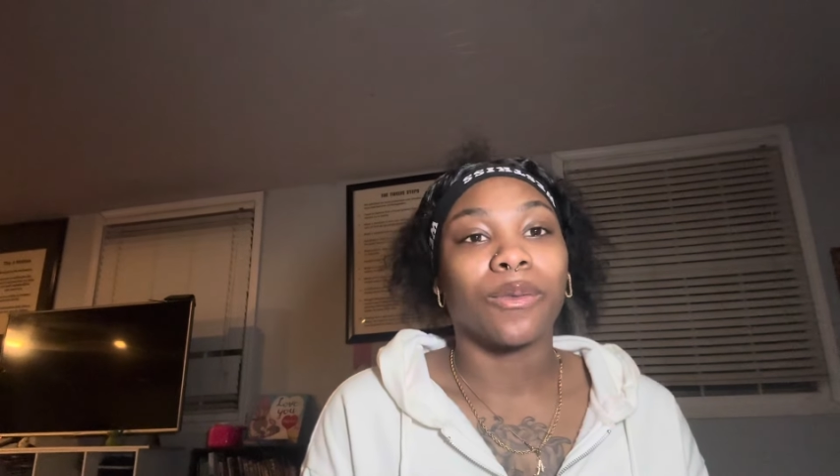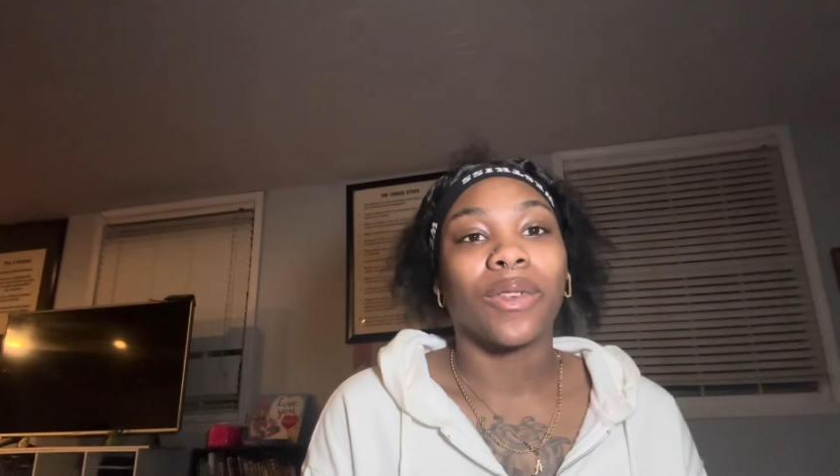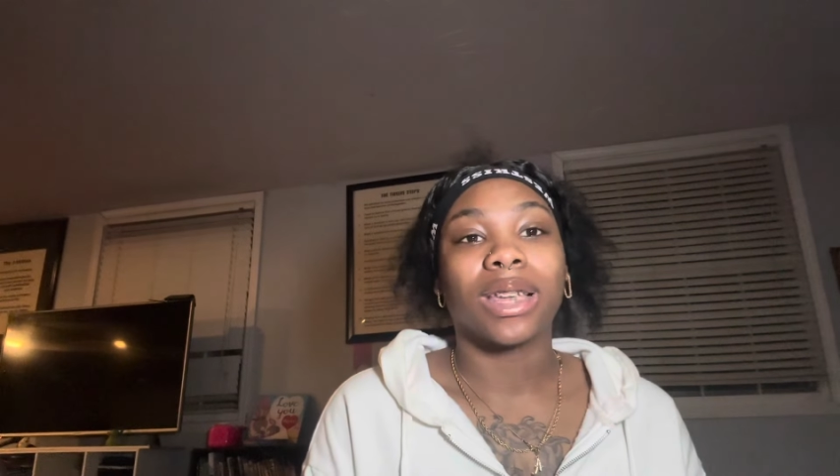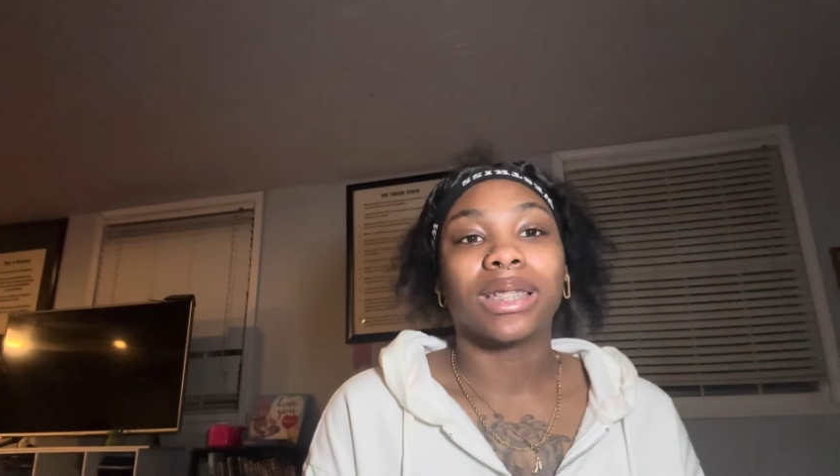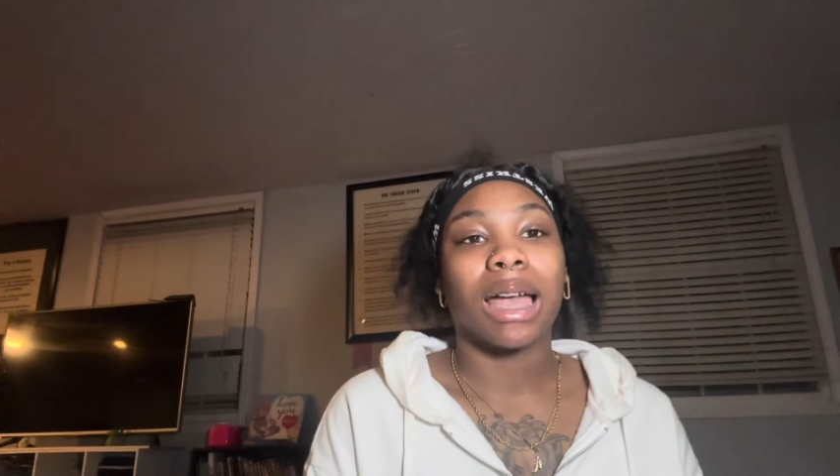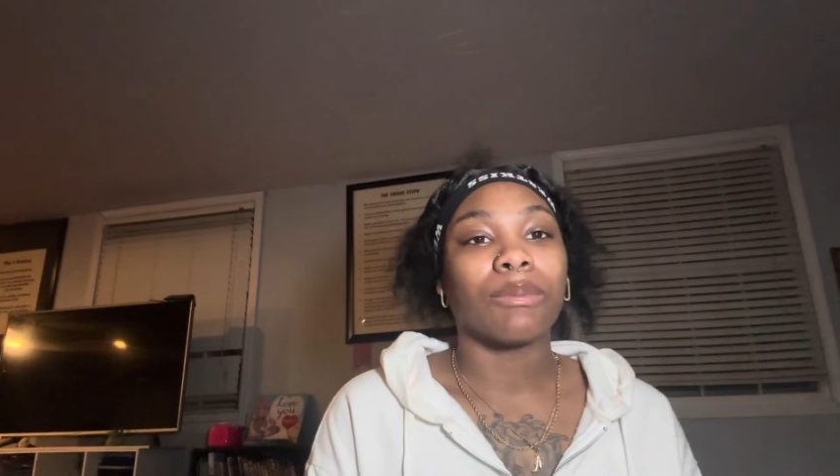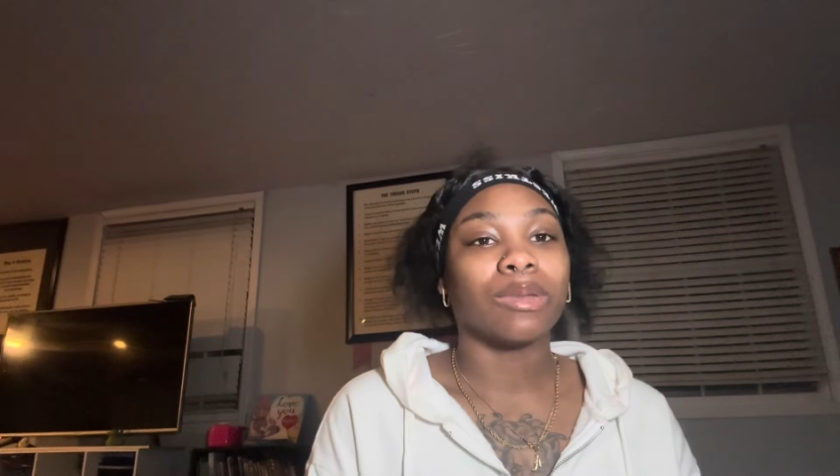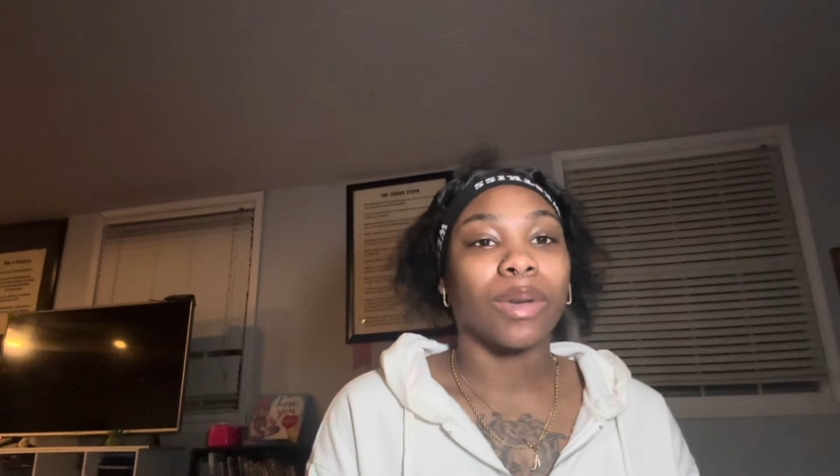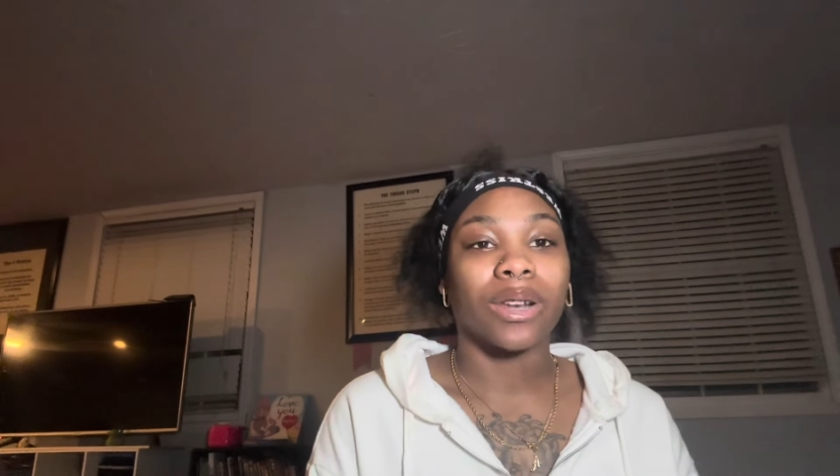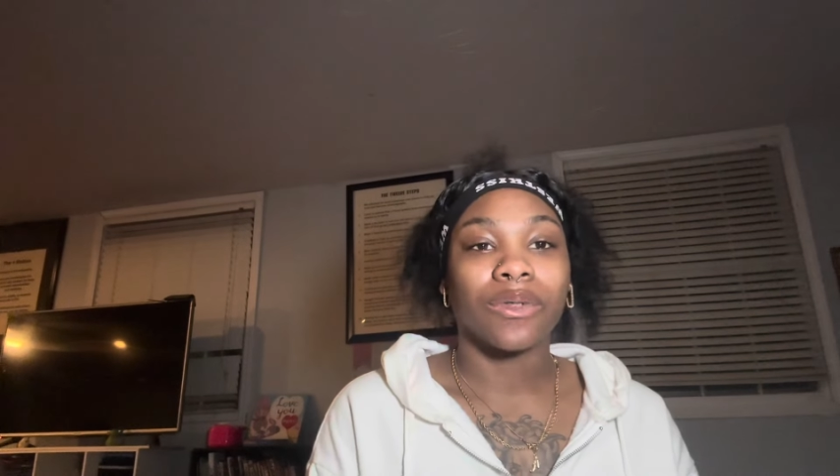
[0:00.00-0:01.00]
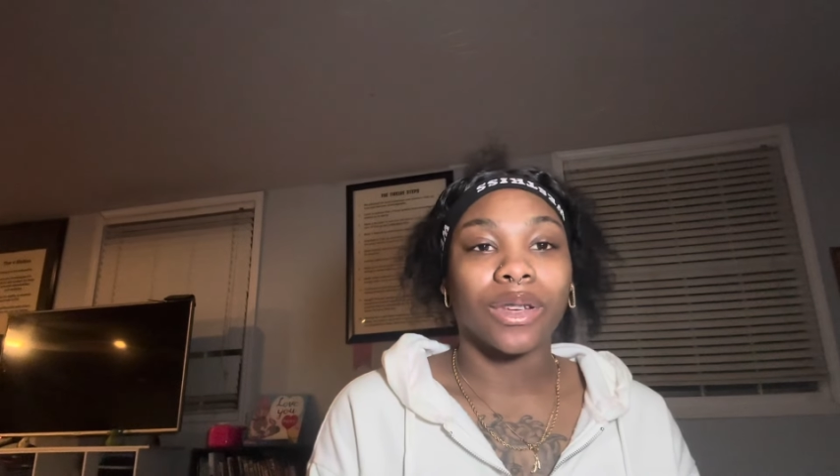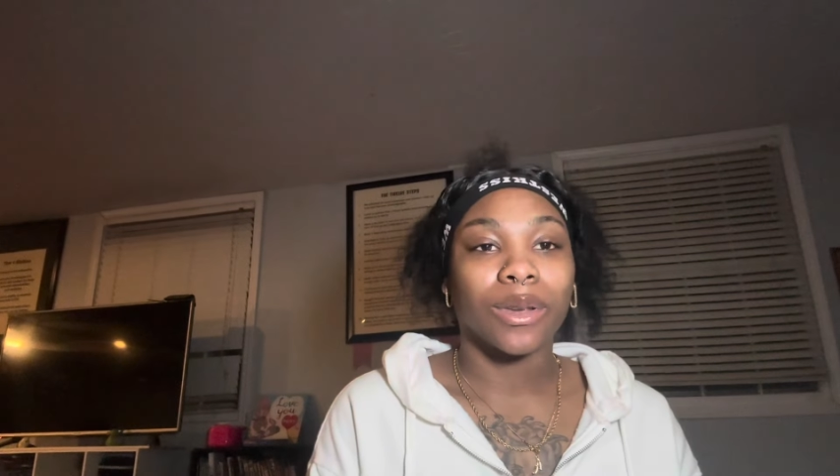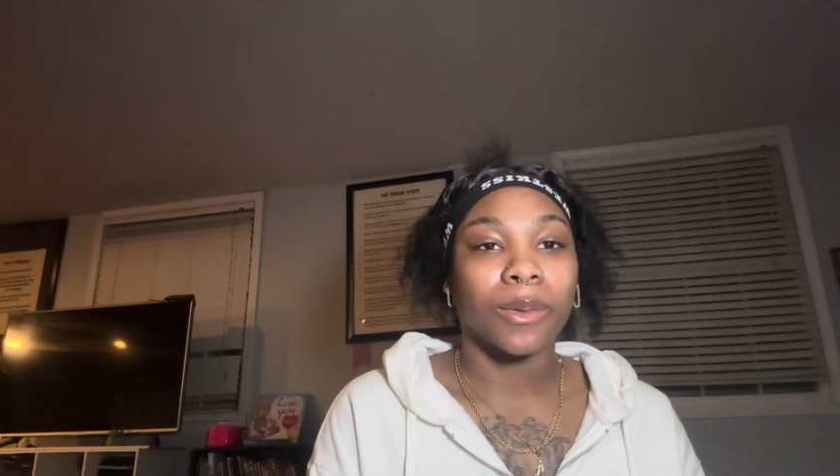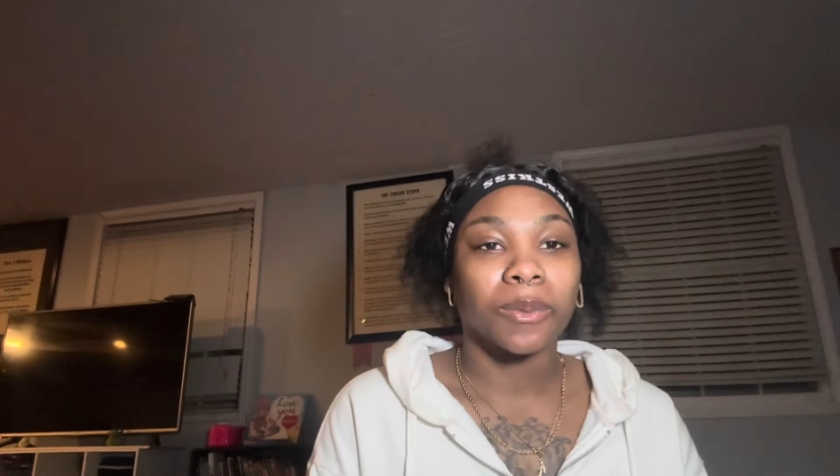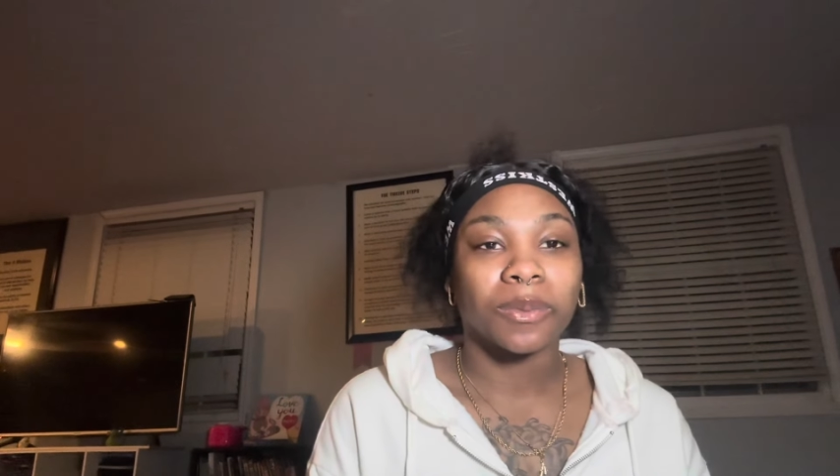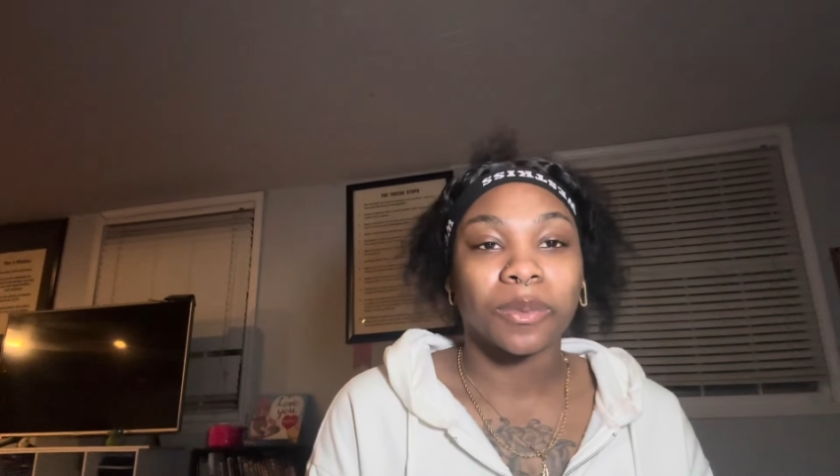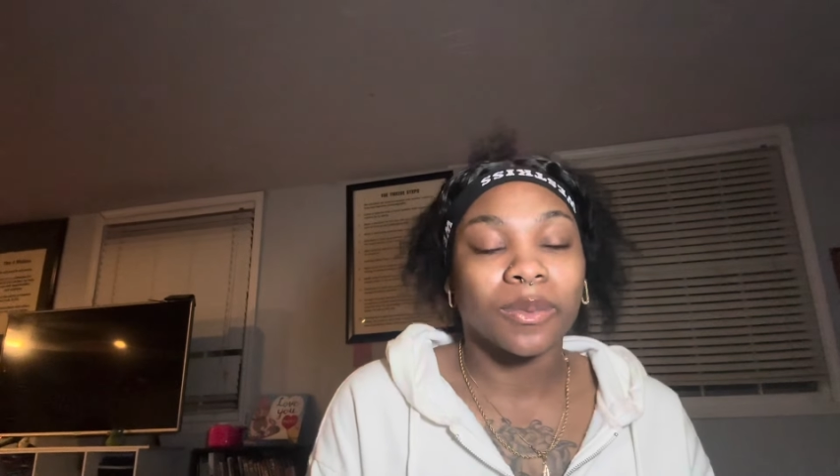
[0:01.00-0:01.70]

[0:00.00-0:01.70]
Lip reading: FaceTime is better for you.